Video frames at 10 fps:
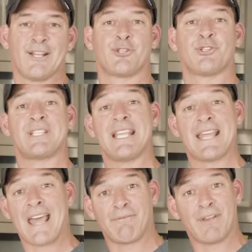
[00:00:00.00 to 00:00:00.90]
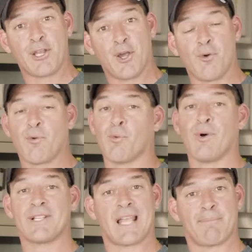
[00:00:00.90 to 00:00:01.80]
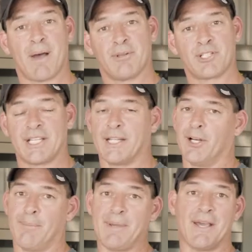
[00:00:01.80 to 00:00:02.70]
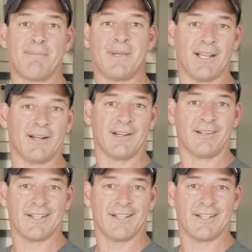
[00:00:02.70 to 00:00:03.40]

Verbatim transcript: To see that video, once I publish it, it'll be up here.